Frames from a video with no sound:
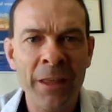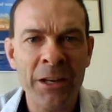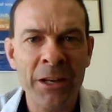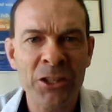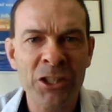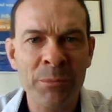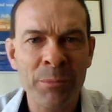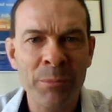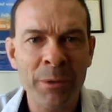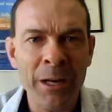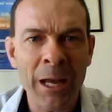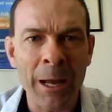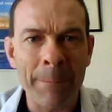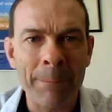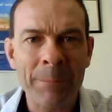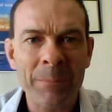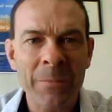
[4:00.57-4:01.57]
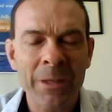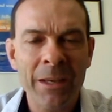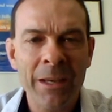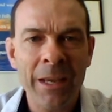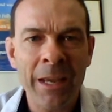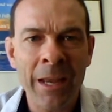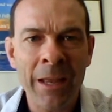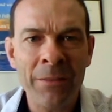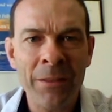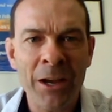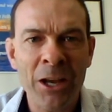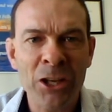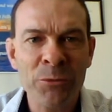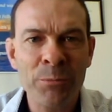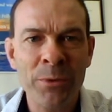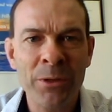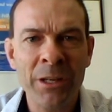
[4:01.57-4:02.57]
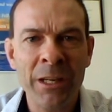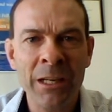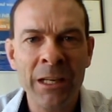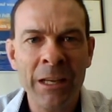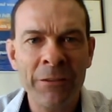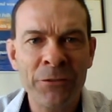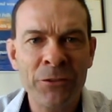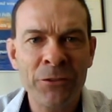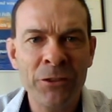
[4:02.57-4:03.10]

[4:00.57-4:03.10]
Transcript: to split up. And the husband, he left